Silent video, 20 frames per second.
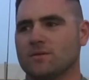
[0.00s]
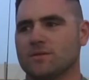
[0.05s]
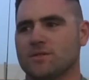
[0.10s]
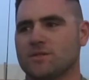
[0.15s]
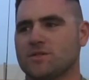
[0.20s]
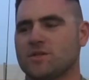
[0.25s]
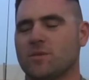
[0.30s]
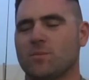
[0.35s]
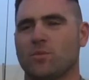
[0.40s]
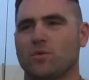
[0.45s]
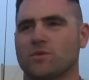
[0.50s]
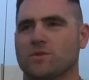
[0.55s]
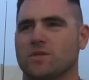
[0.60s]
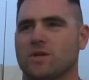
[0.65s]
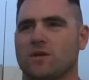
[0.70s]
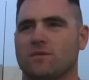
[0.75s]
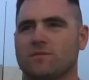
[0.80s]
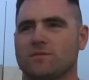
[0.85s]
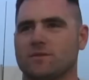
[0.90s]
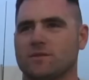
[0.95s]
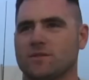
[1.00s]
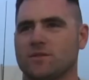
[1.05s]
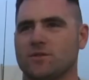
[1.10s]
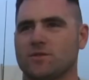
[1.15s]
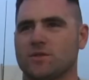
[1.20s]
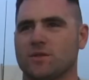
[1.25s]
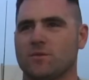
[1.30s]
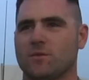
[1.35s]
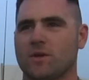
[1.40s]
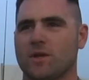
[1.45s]
Just simple stuff is
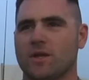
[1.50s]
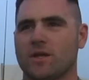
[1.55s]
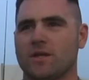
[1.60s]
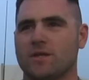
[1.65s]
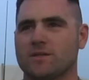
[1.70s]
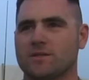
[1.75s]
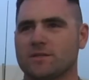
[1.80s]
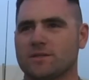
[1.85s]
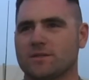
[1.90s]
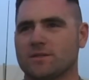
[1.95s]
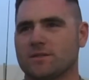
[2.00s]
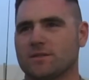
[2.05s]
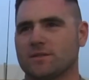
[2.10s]
usually what it is.